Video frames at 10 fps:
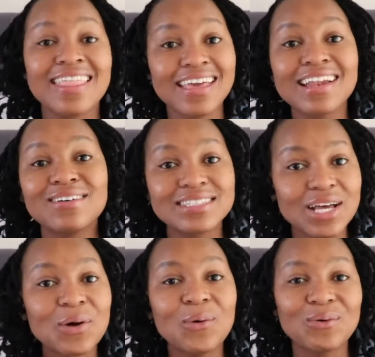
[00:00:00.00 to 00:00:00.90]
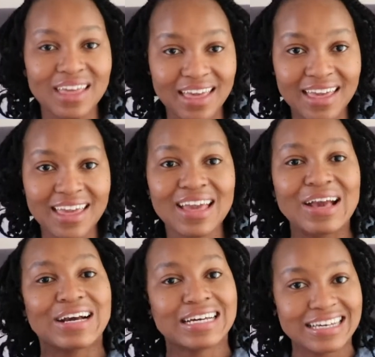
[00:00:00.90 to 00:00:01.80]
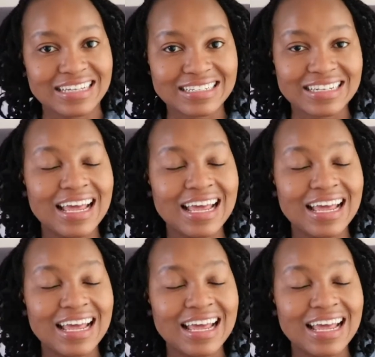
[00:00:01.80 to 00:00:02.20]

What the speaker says: was like, okay, good.